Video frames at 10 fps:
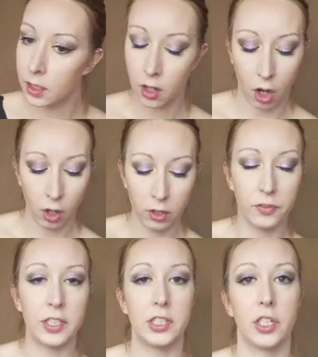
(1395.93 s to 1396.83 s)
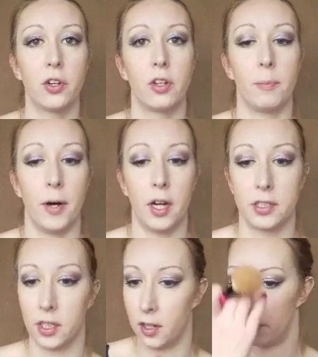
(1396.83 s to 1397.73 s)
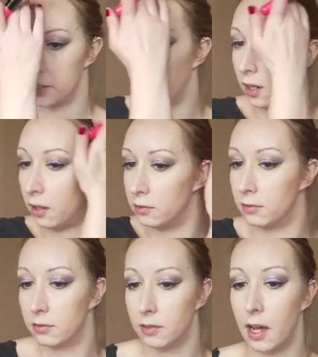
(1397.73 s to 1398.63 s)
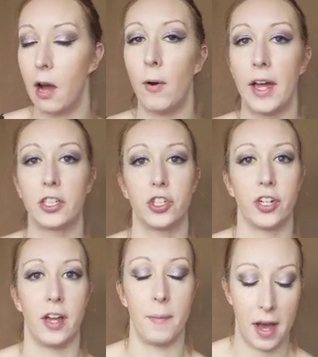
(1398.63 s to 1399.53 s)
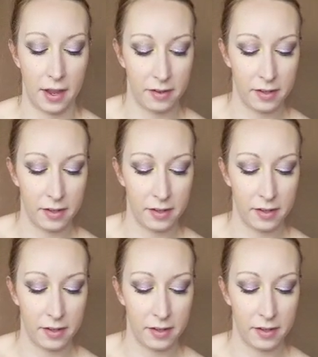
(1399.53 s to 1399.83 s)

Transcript: All of this to go to the box office, y'all. How extra am I?